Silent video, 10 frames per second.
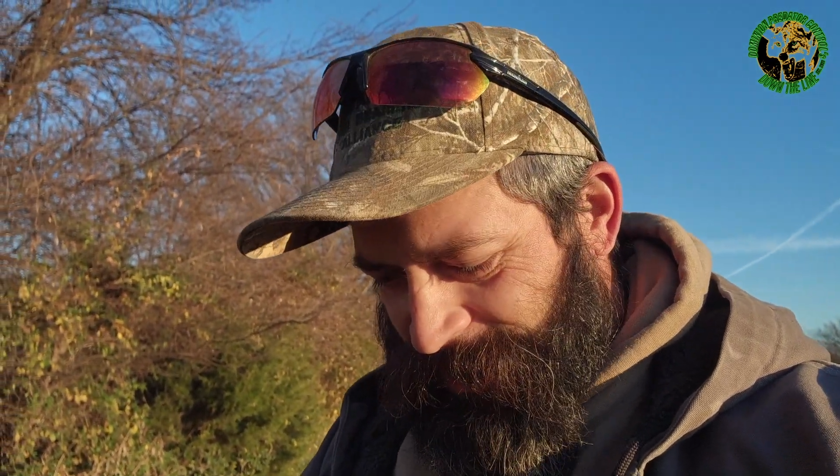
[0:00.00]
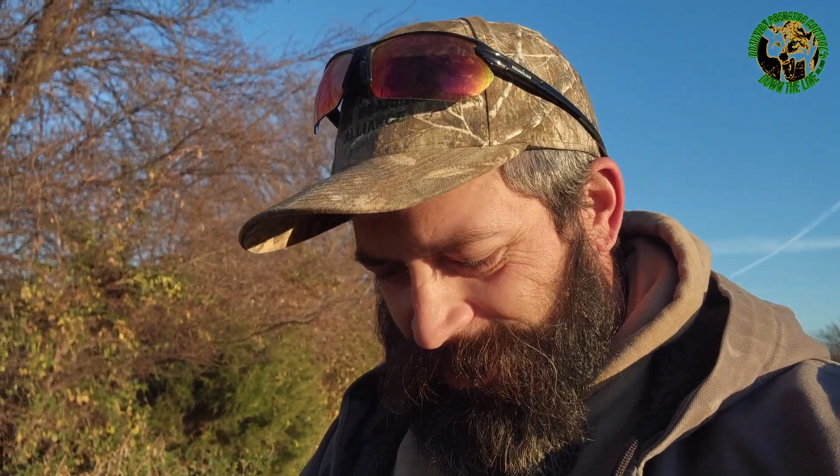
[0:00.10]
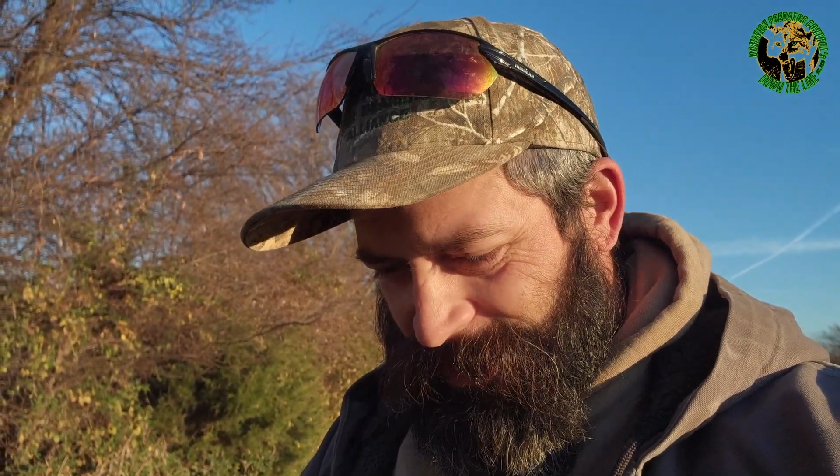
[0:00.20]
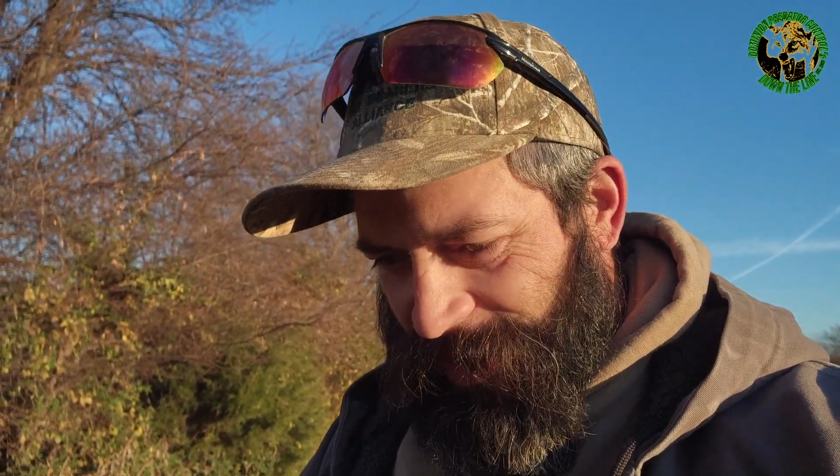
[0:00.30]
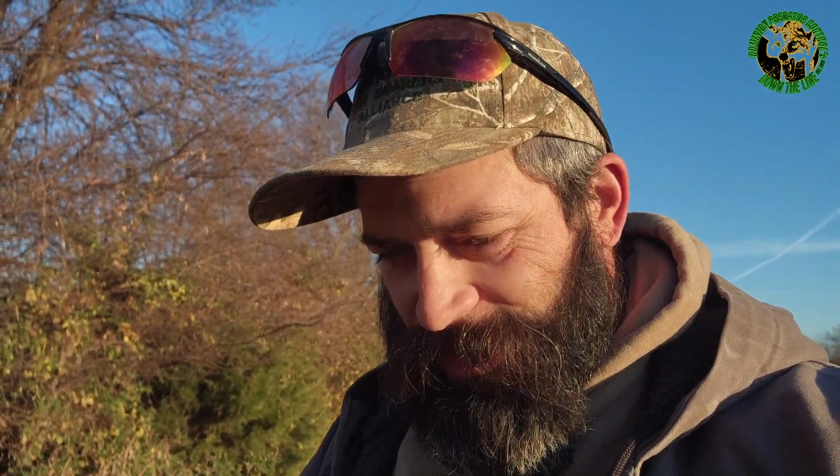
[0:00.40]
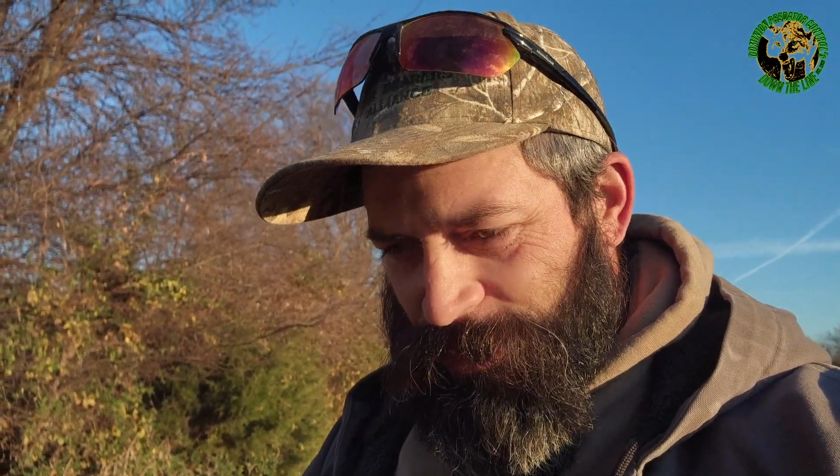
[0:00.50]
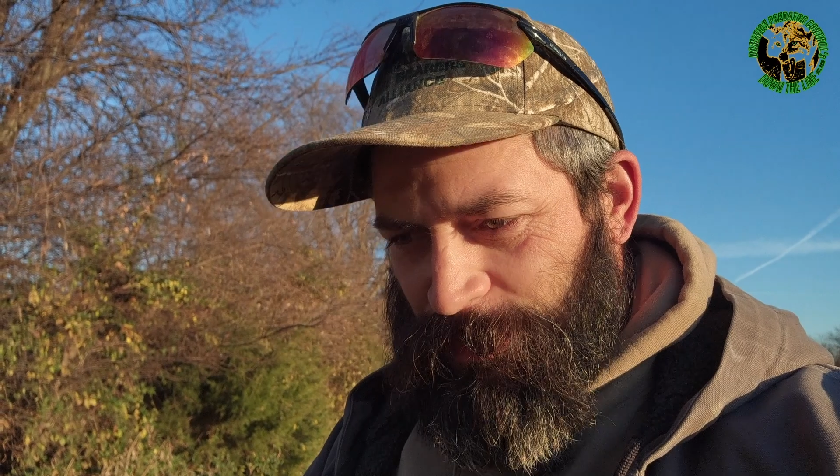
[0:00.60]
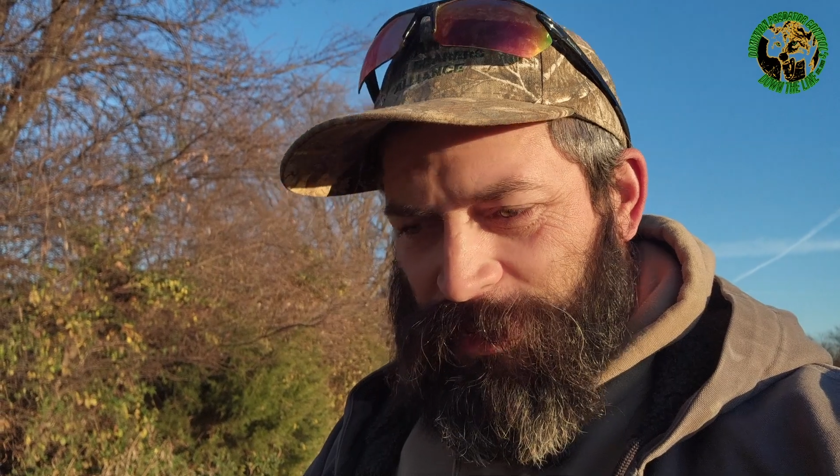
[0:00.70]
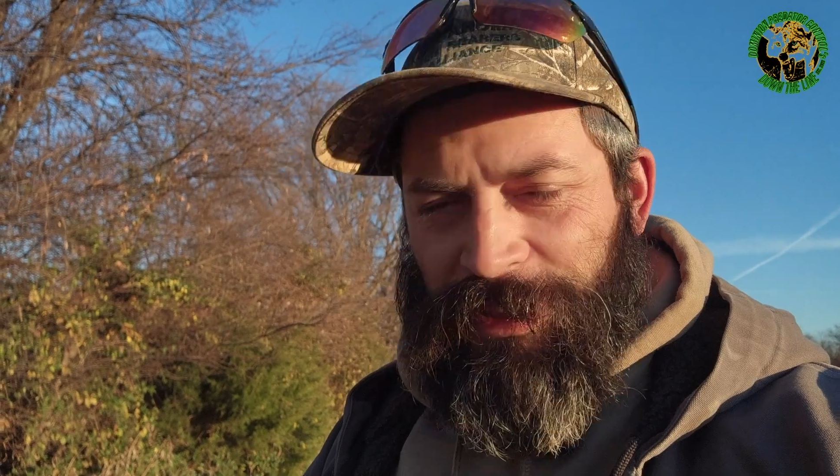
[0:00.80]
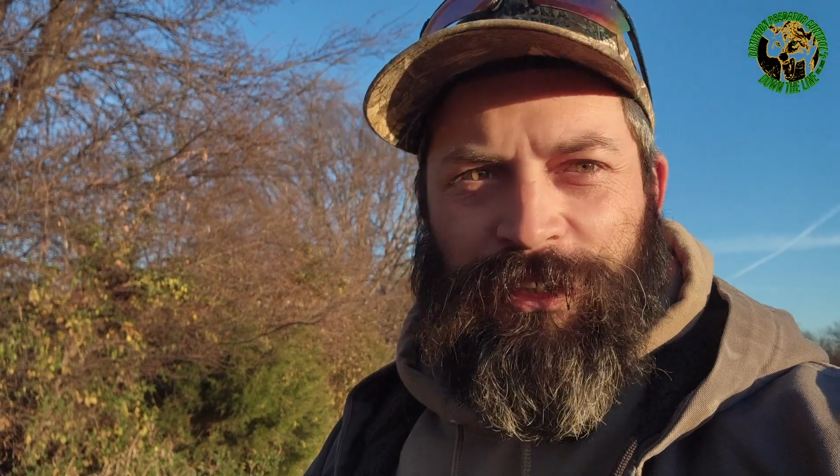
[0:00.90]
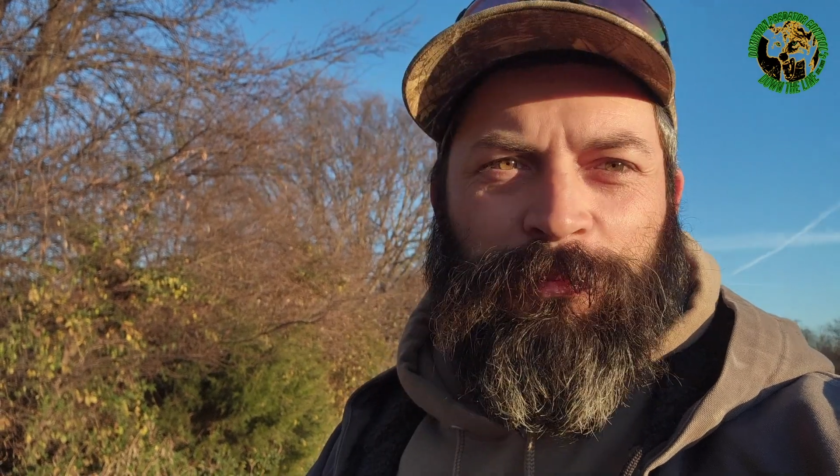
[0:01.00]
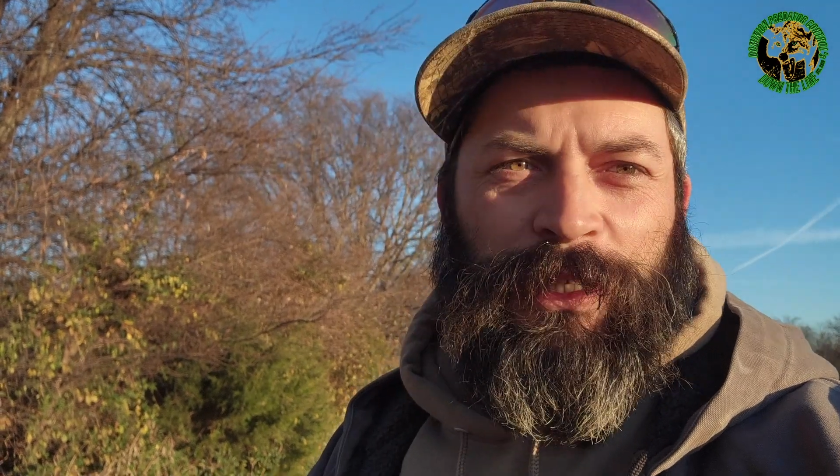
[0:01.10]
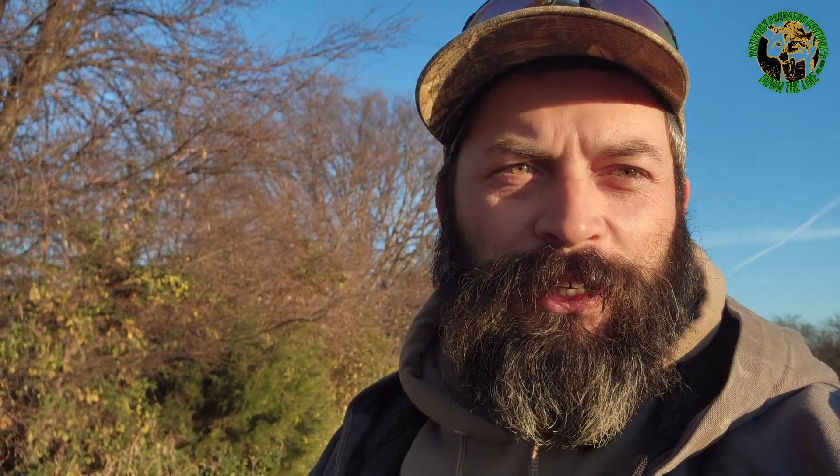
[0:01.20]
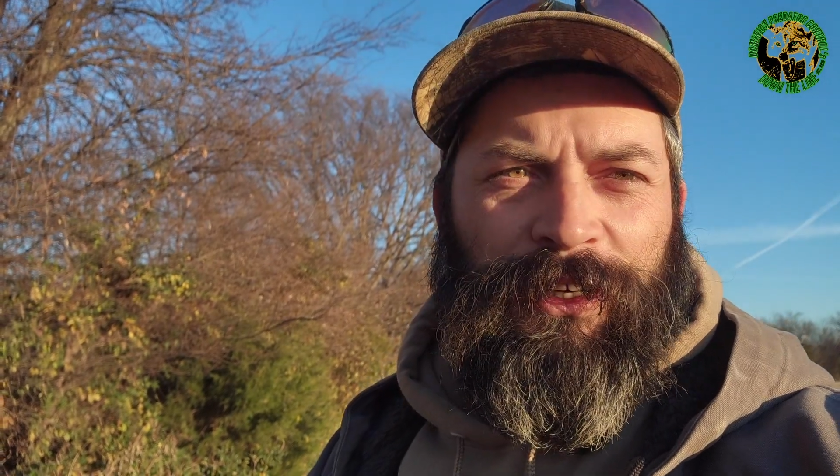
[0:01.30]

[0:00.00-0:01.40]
just not doing what they should be